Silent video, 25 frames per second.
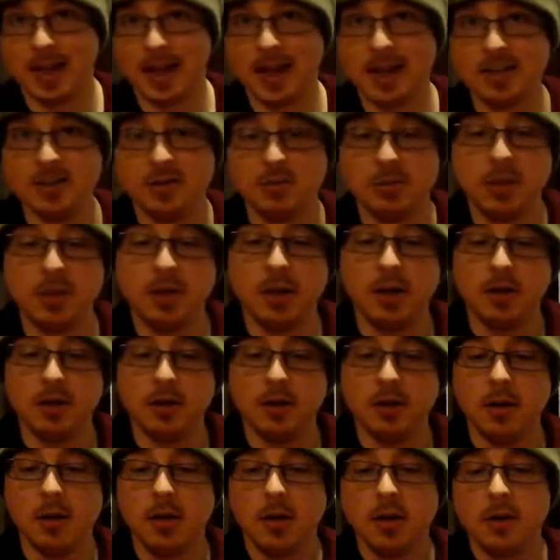that has to be
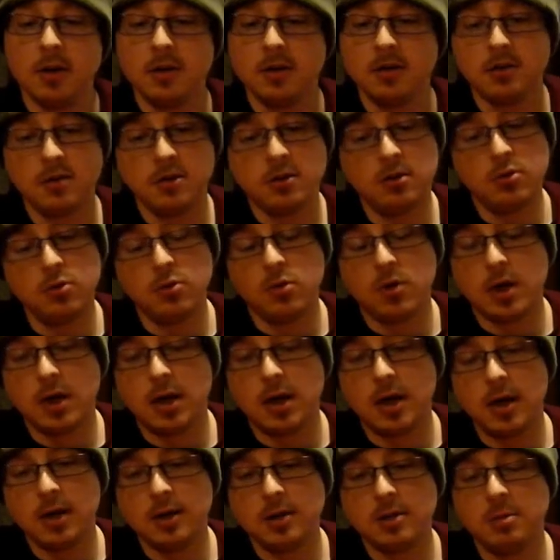done to
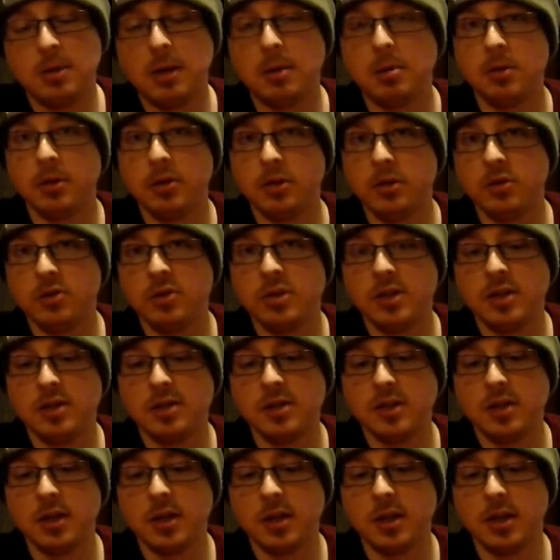be able to use
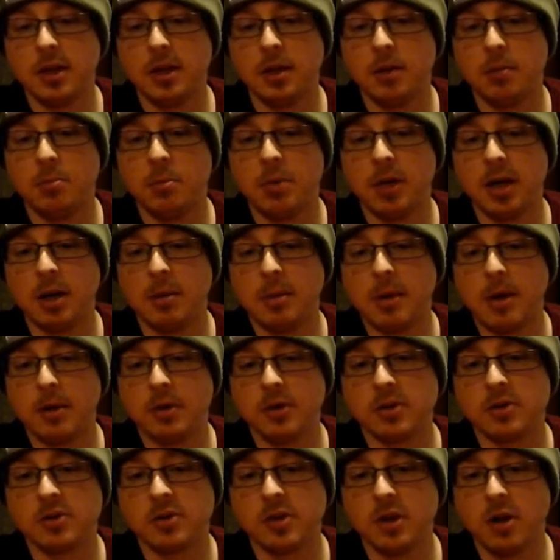these in a big
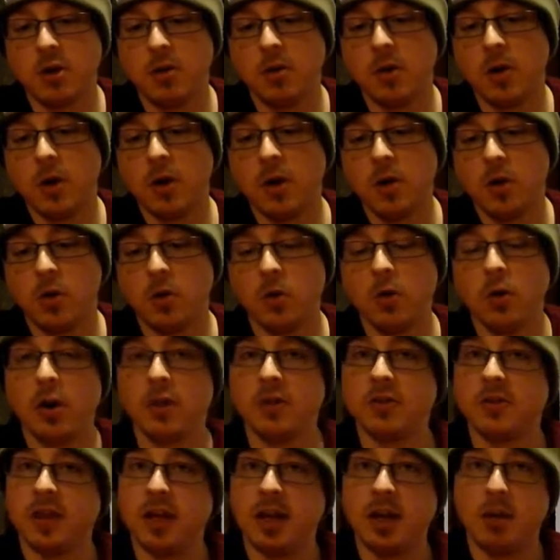amount of snow, or
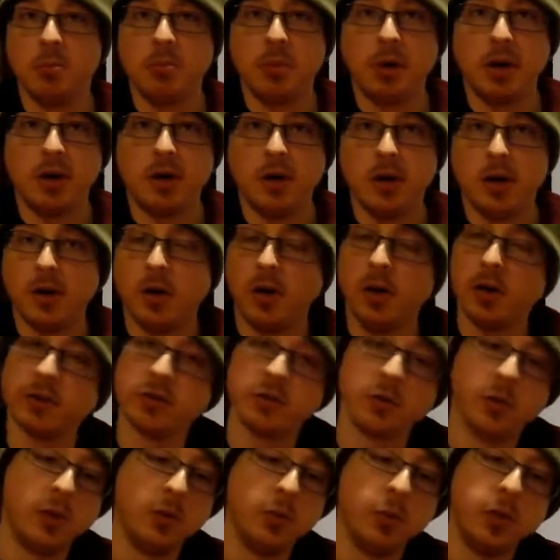else they get buried.
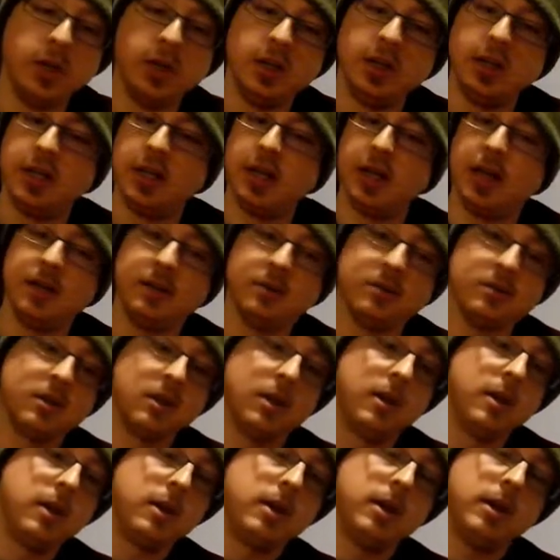Also on windy days,
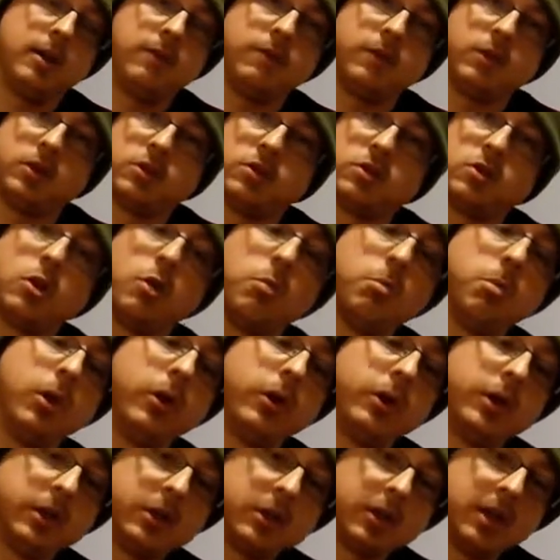if there's snow
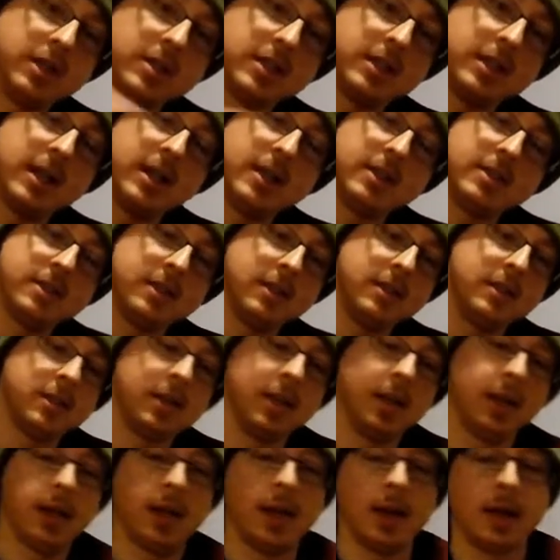blowing across the ice, these
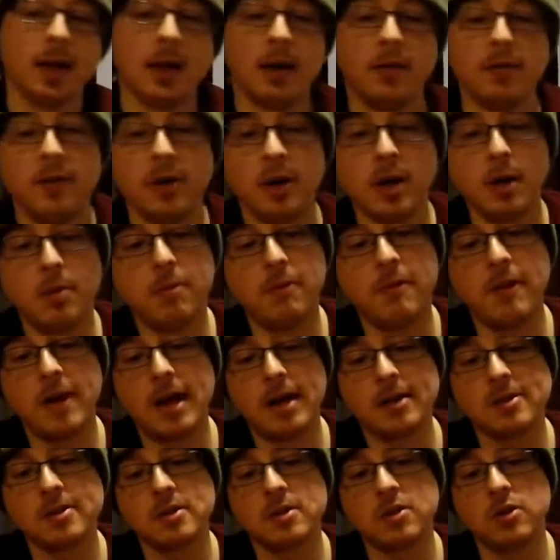can get covered up
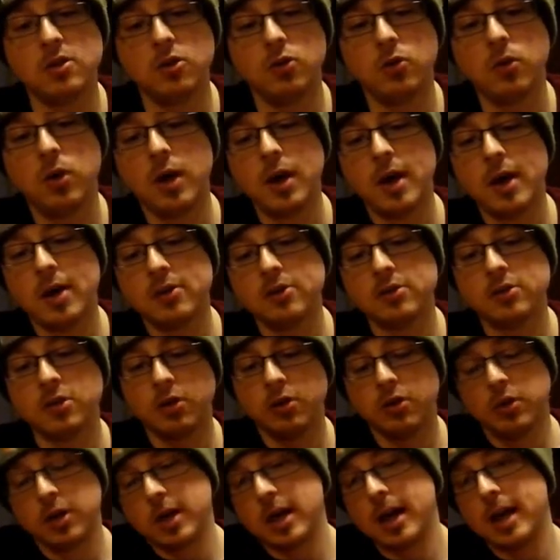fast too. So
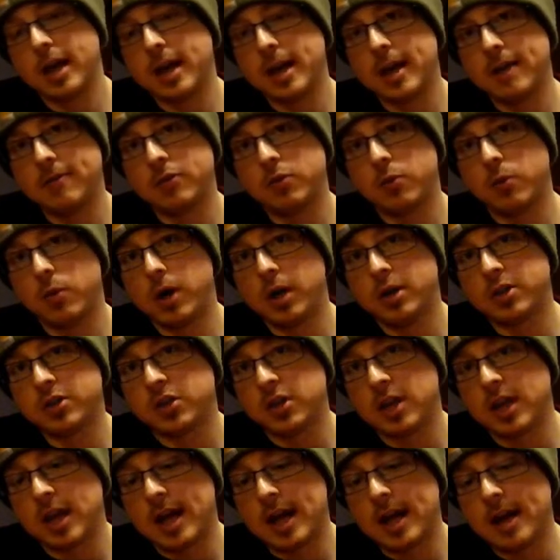you kind of have to
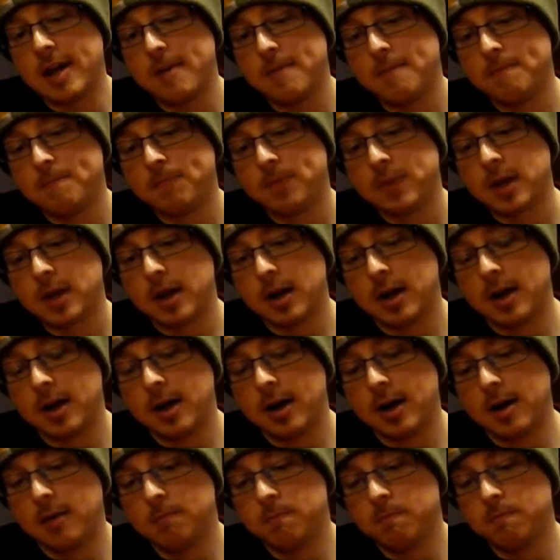watch that,
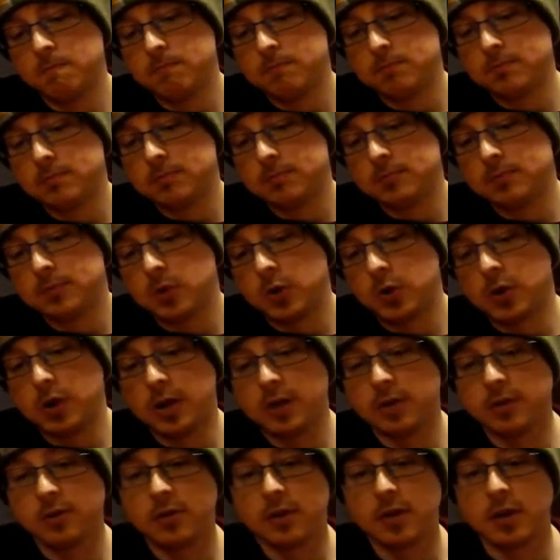or
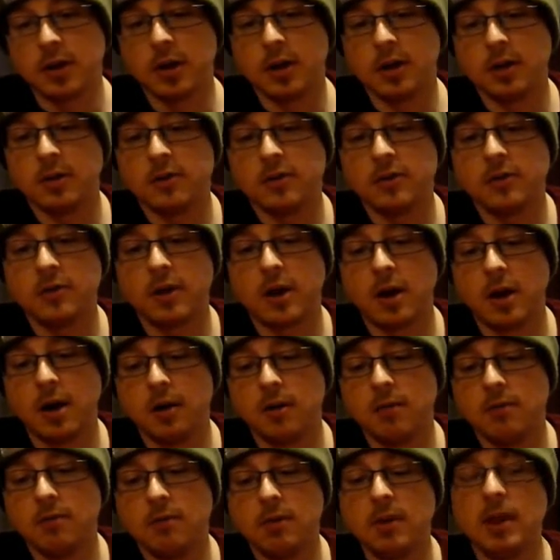else they're going to
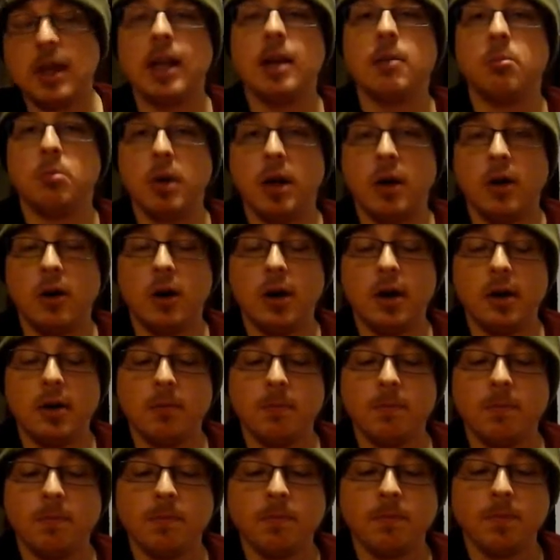start getting buried.
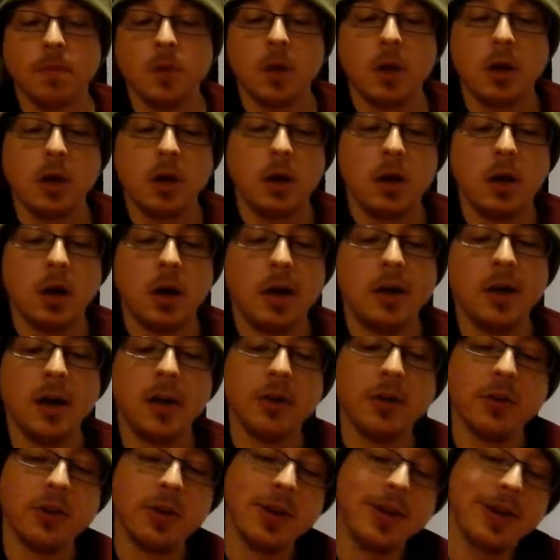
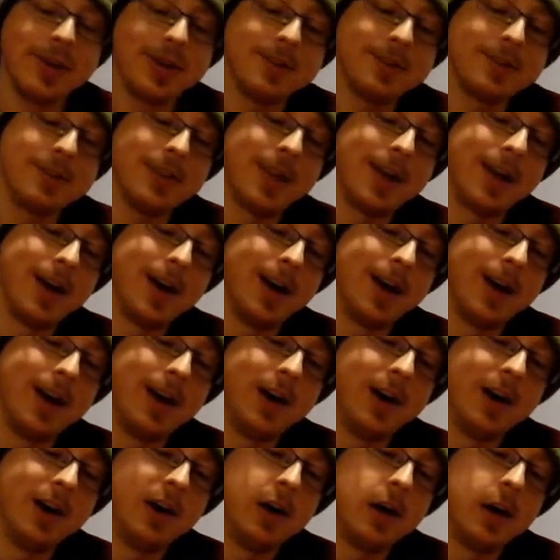Another thing is they
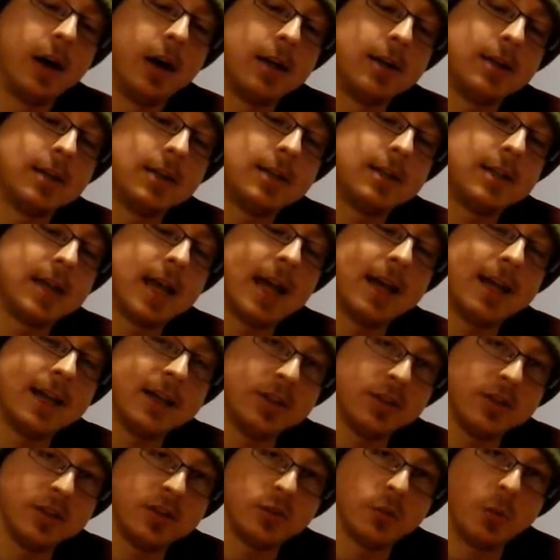are 10
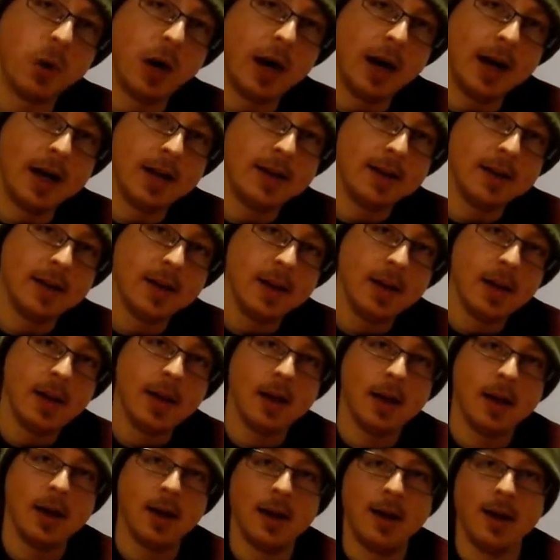inches wide.
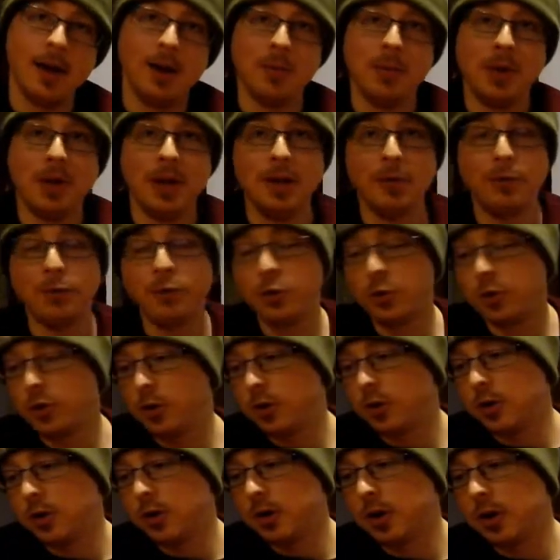If
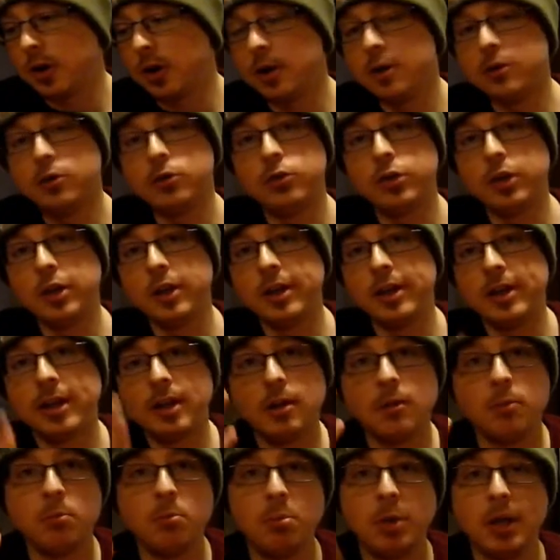you're
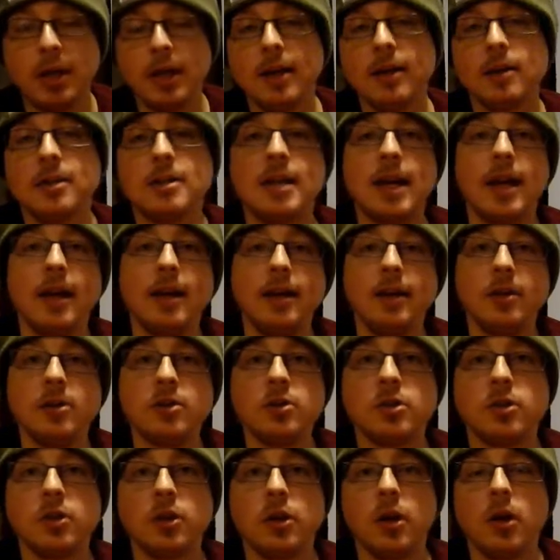drilling big
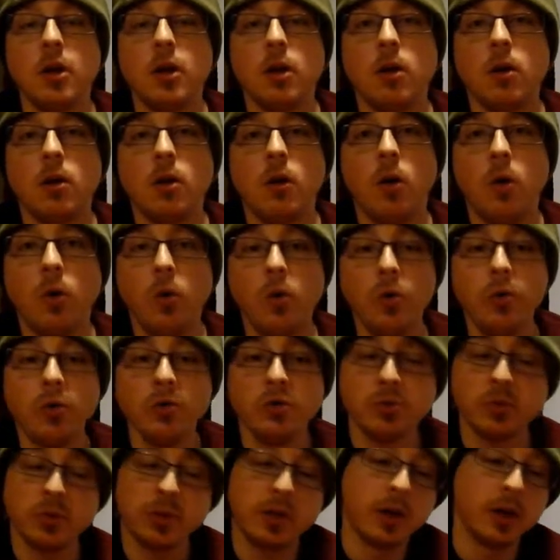10-inch
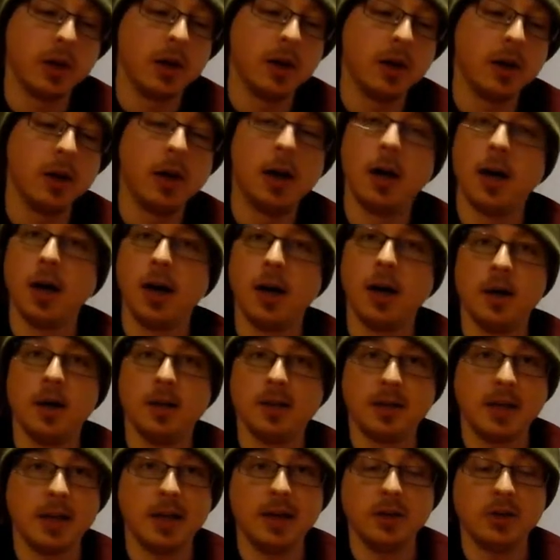holes with a
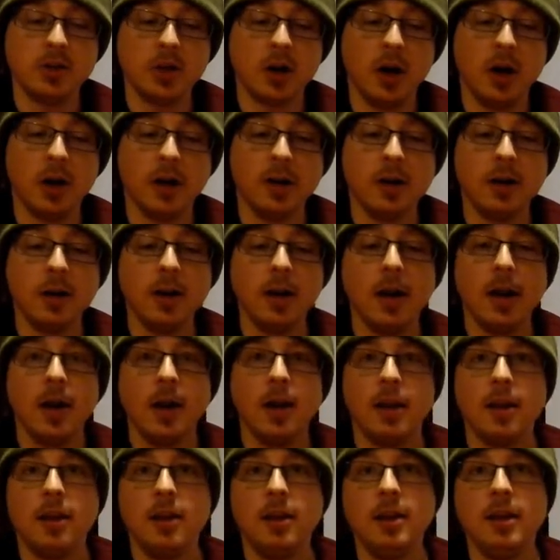10-inch auger,
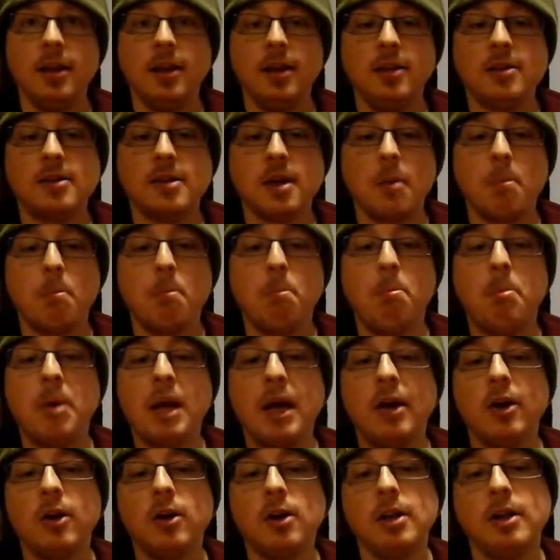these
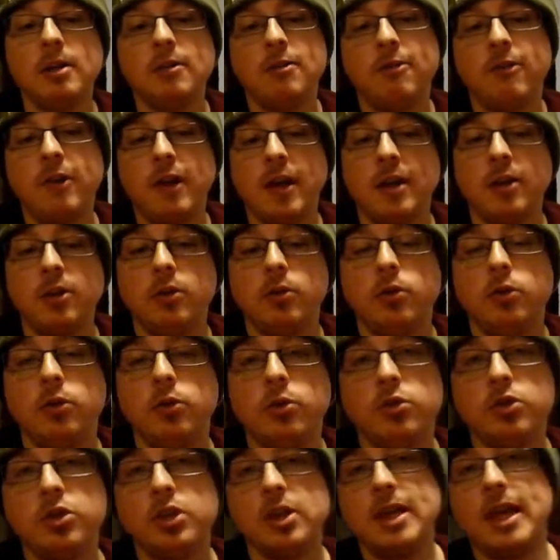barely fit. You
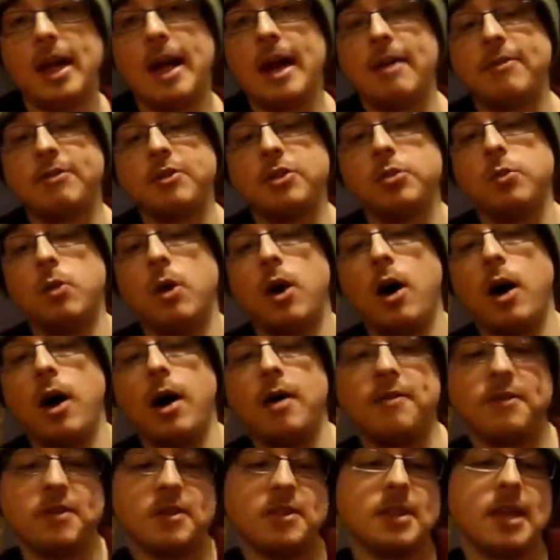usually have to
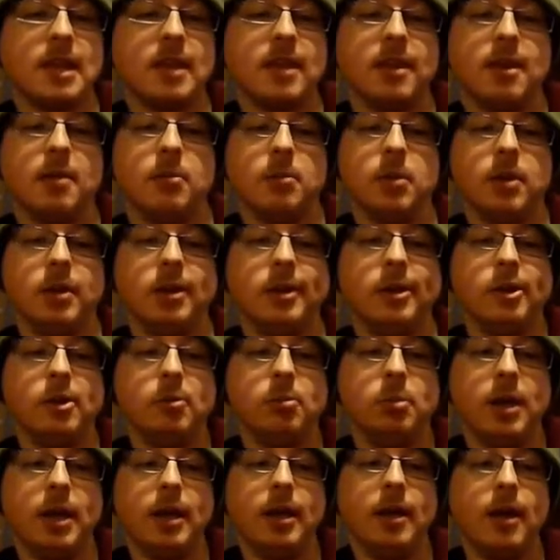offset them a little
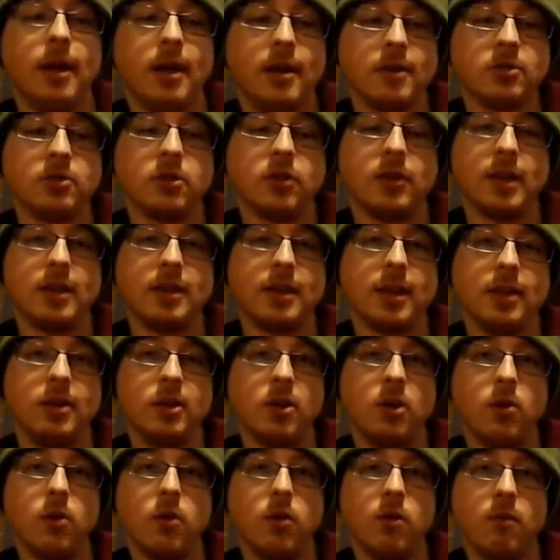bit so that they
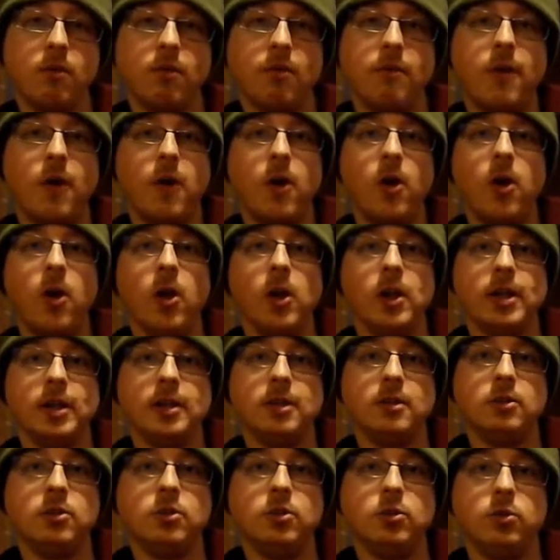don't fall
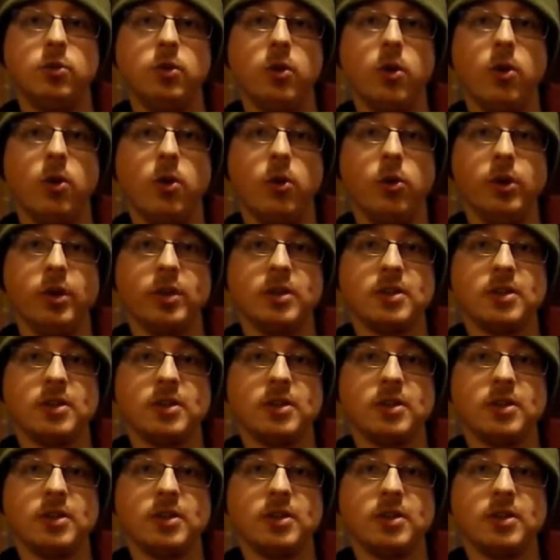into the hole